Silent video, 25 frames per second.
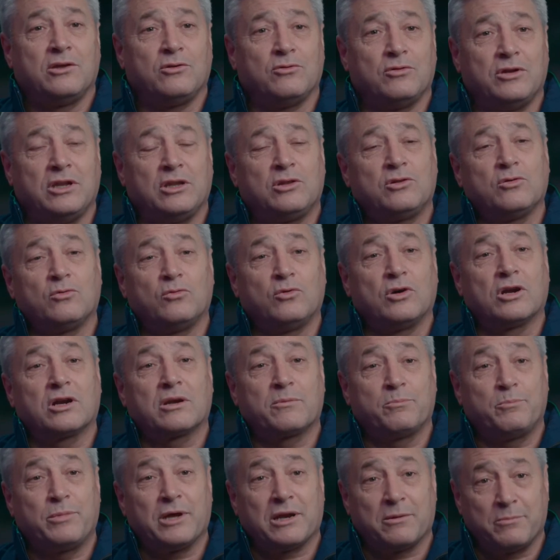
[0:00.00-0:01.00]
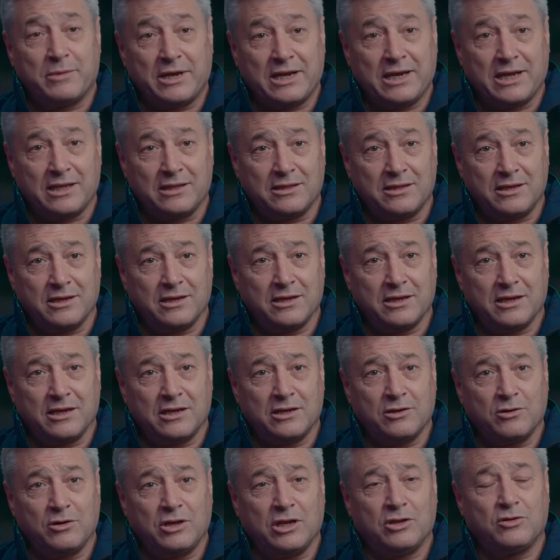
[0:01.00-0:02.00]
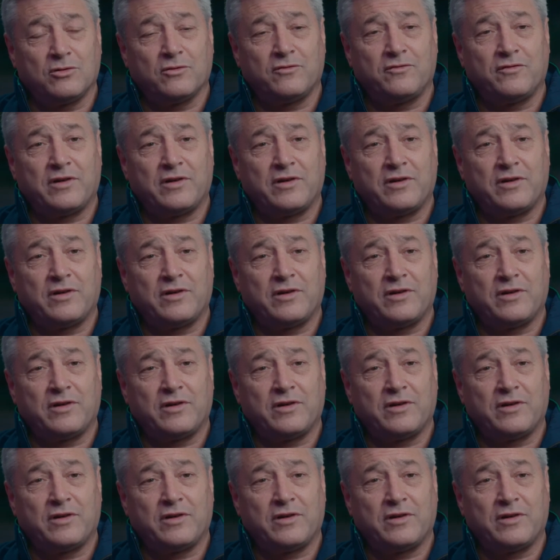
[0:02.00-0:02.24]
You need to work permanently, and you need to